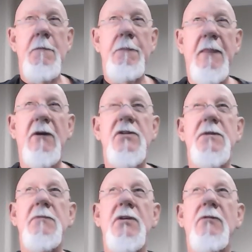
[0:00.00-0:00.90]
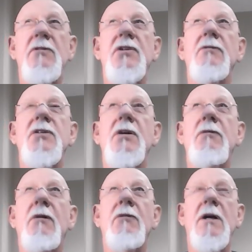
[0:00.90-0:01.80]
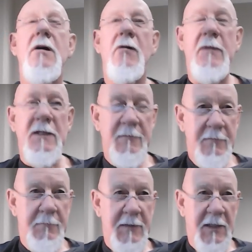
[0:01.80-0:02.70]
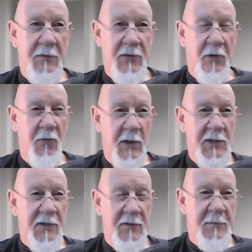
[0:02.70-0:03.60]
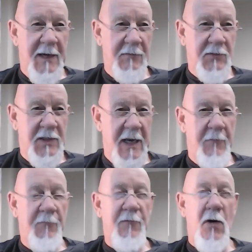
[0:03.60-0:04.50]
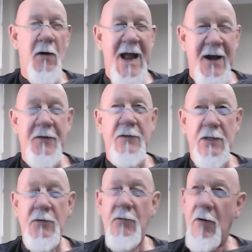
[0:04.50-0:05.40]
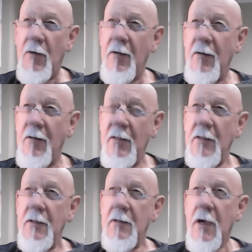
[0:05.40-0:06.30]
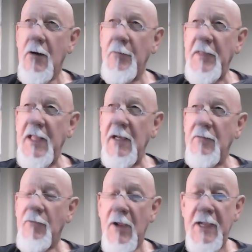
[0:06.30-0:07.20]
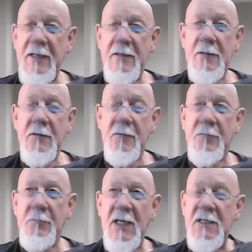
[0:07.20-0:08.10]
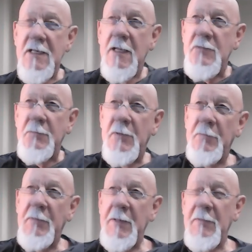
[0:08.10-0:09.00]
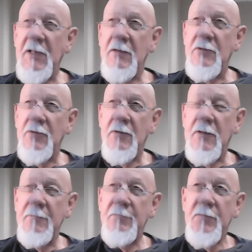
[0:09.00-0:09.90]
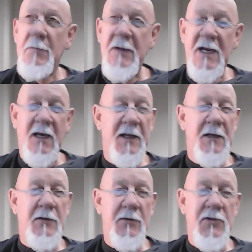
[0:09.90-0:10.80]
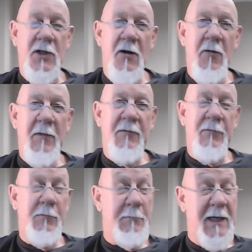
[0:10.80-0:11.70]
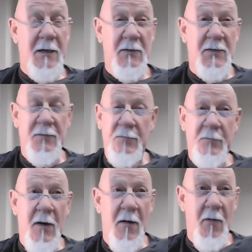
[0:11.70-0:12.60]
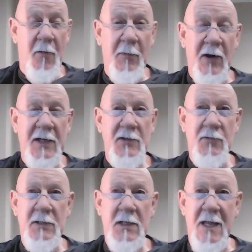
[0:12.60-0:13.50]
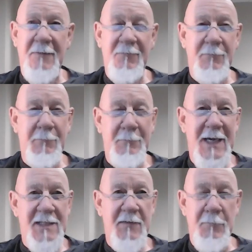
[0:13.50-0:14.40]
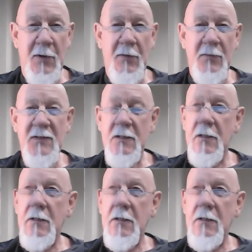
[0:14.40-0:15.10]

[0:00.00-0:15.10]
there's some new research going on with coma because there are questions about just how far out of it you are. I hope they get it right. Many times they put people into a medically induced coma because of horrible injuries like massive burns,